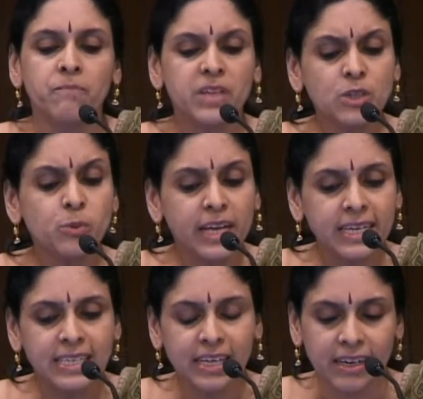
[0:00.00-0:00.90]
This would
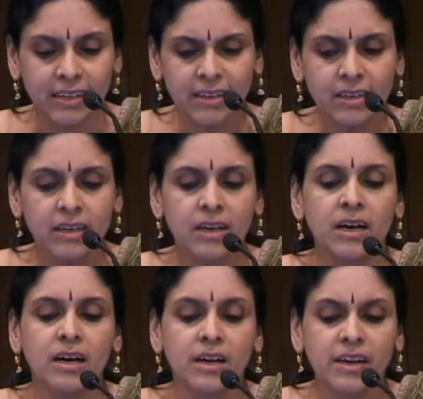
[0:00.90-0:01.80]
entail
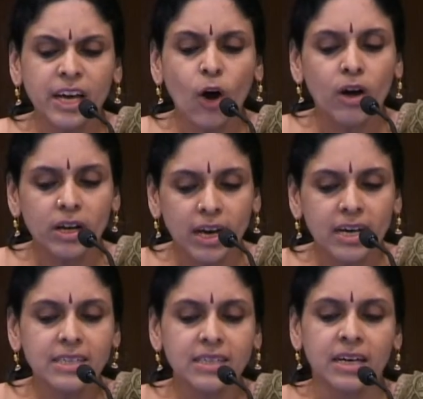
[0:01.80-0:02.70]

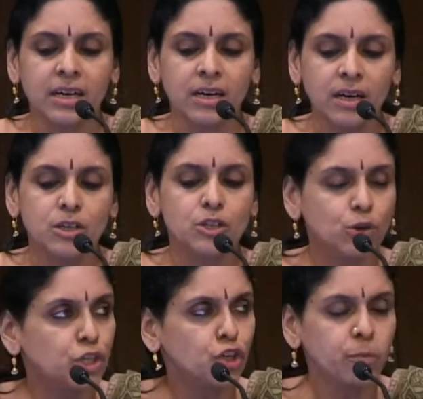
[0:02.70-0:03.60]
reorganizing
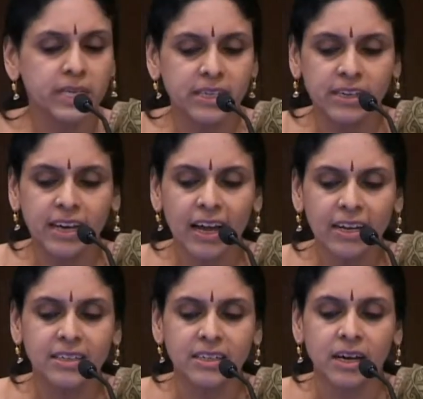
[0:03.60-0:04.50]

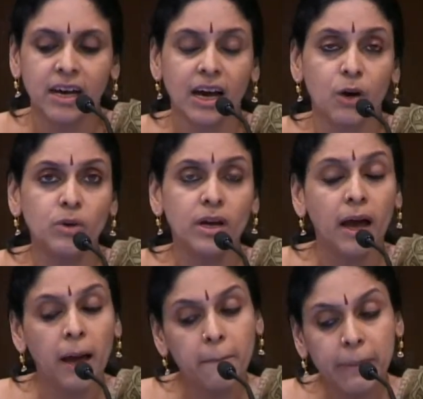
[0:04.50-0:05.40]
socio-materiality around
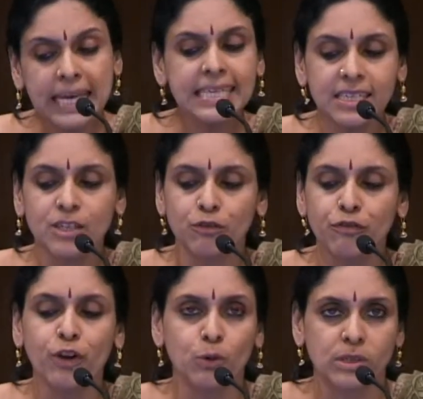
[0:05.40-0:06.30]
places of
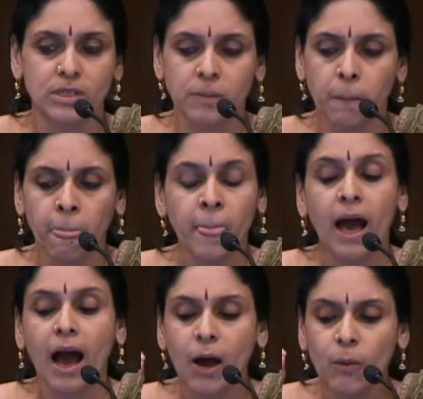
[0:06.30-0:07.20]
flows,
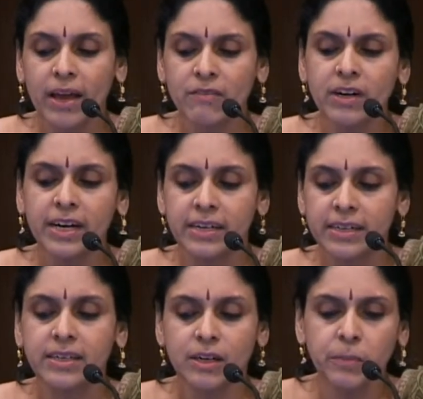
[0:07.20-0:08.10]
however
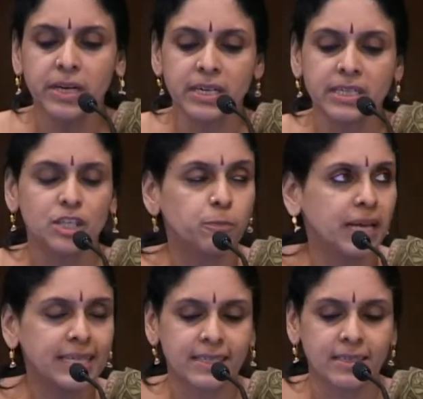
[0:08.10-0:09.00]
indeterminate such
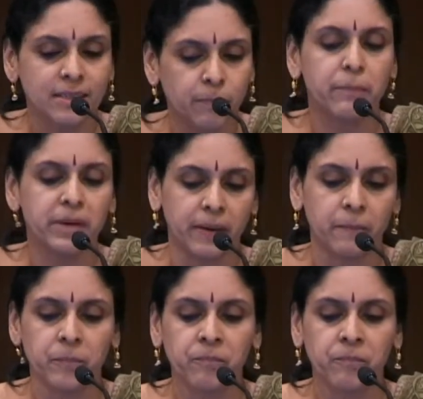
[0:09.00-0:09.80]
places may be.